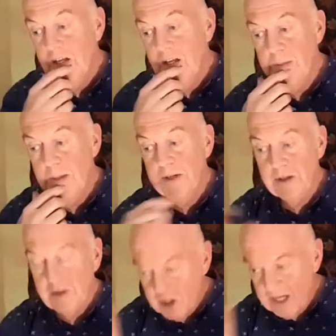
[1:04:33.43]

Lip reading: You'll be able to